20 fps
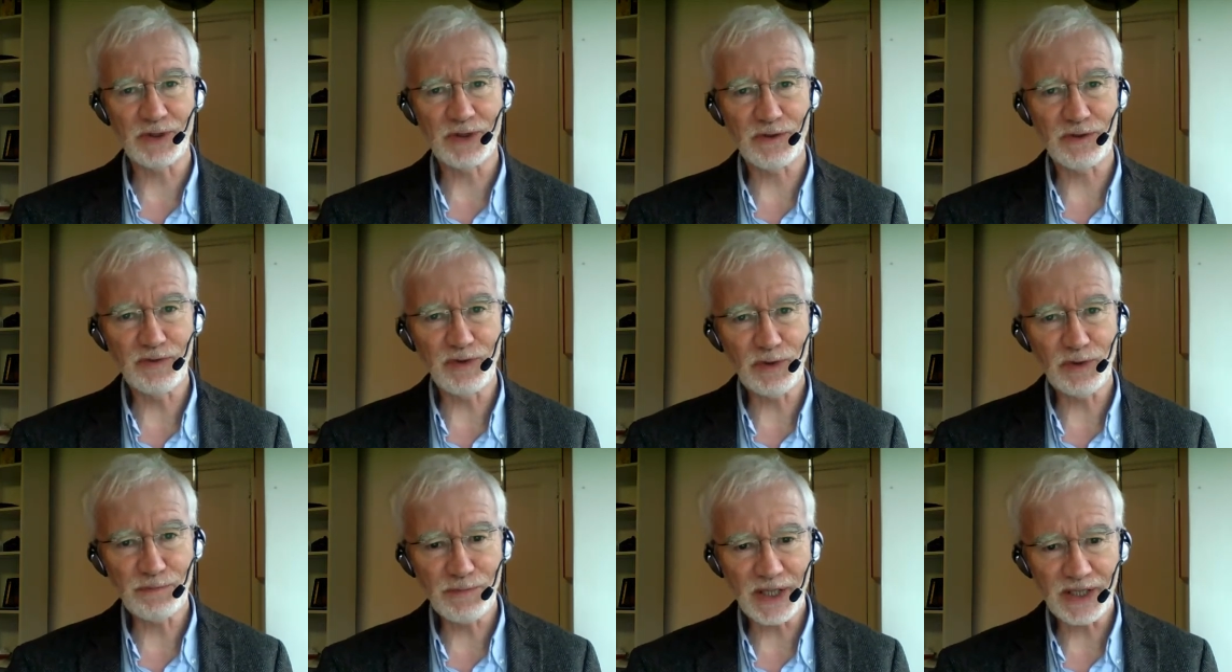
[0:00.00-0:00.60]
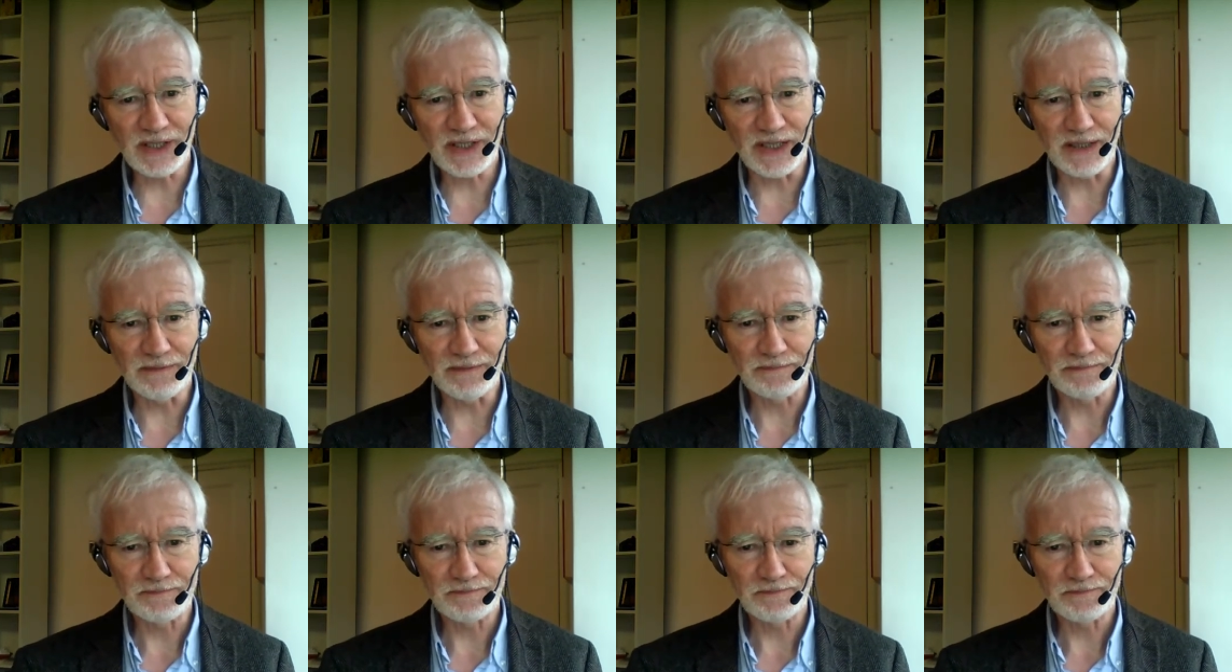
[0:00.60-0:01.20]
of your money.
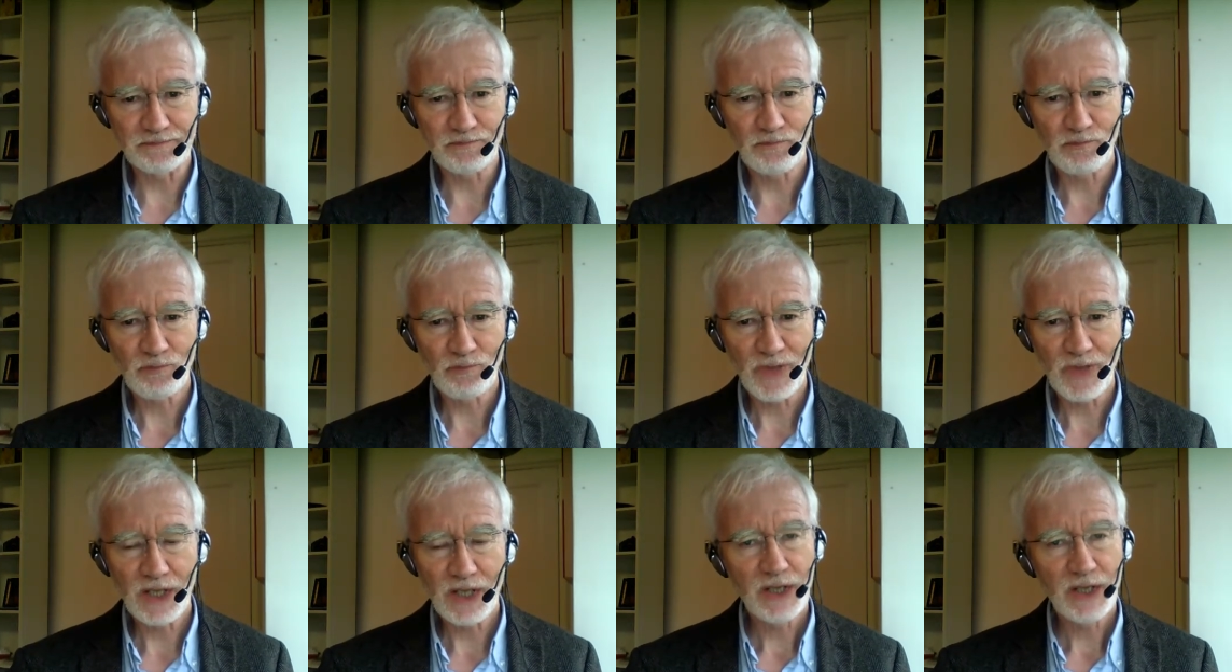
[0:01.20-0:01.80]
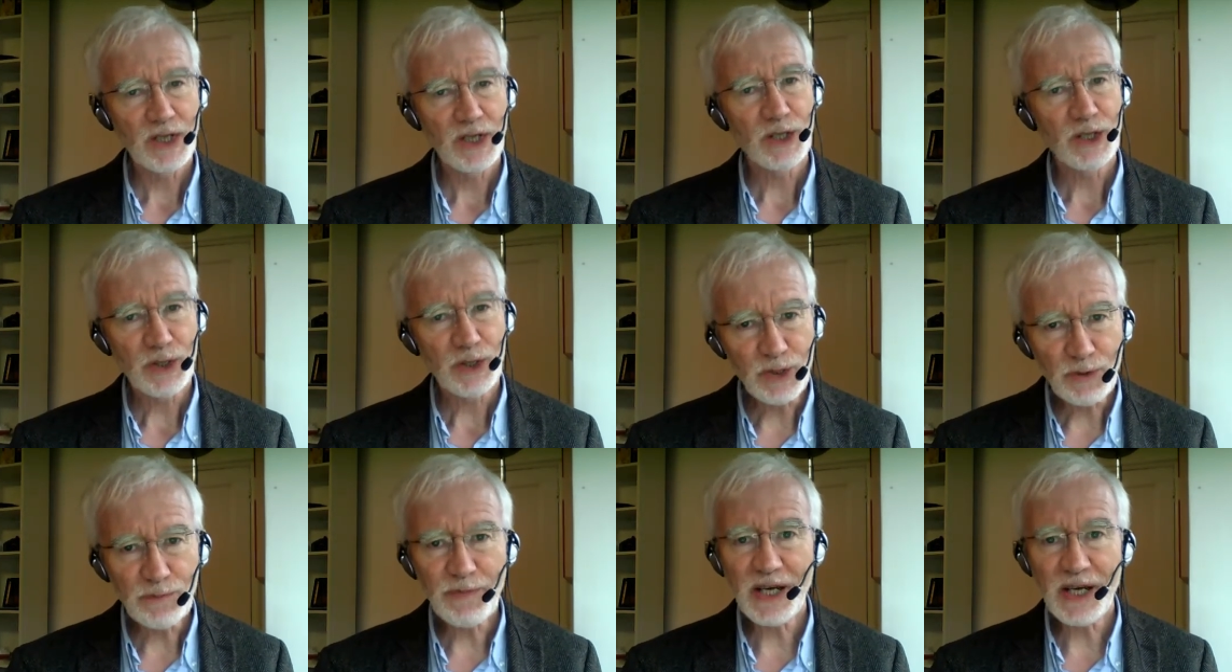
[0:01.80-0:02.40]

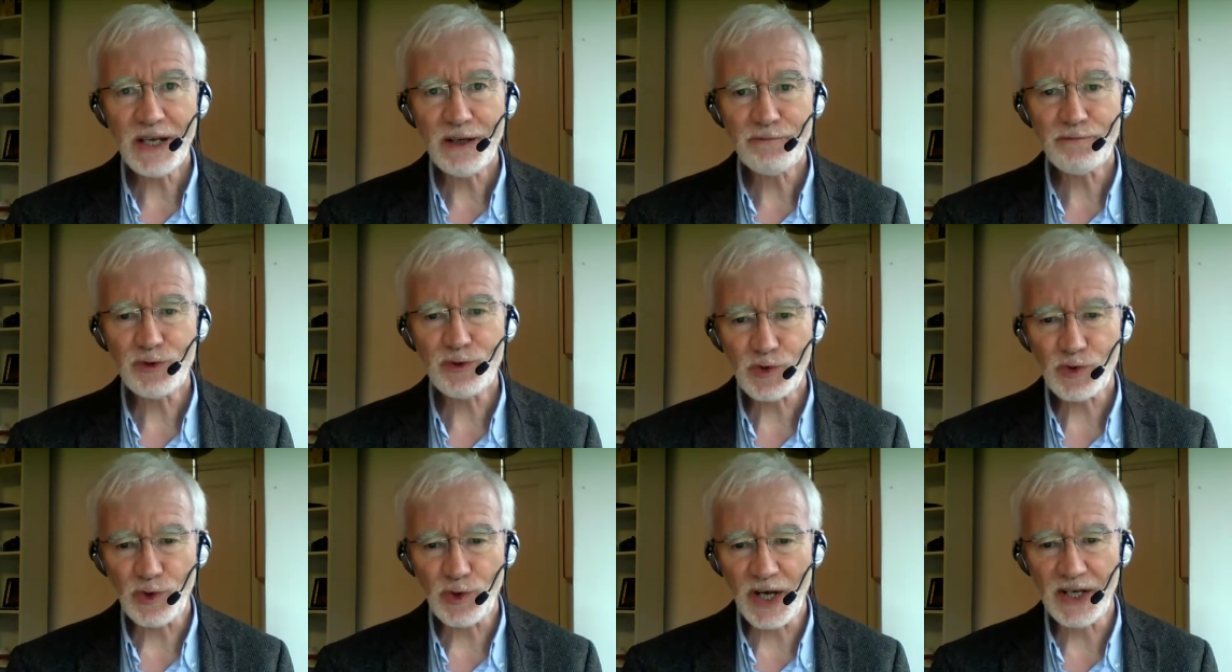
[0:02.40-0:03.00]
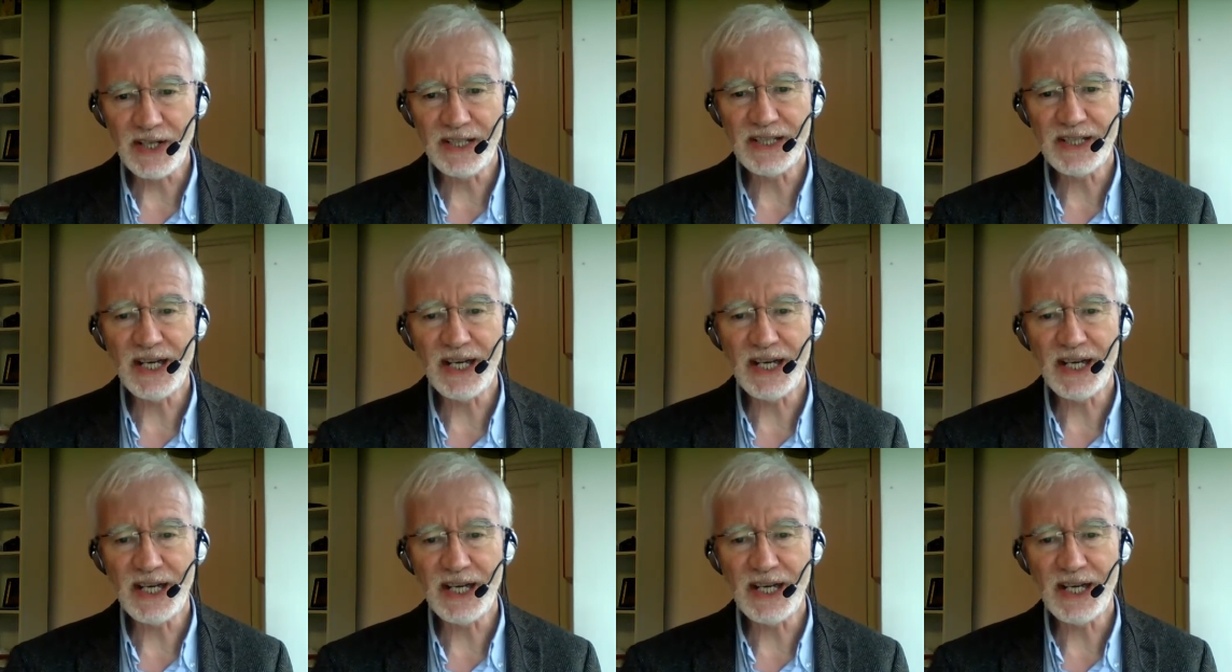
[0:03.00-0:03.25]
You may have tried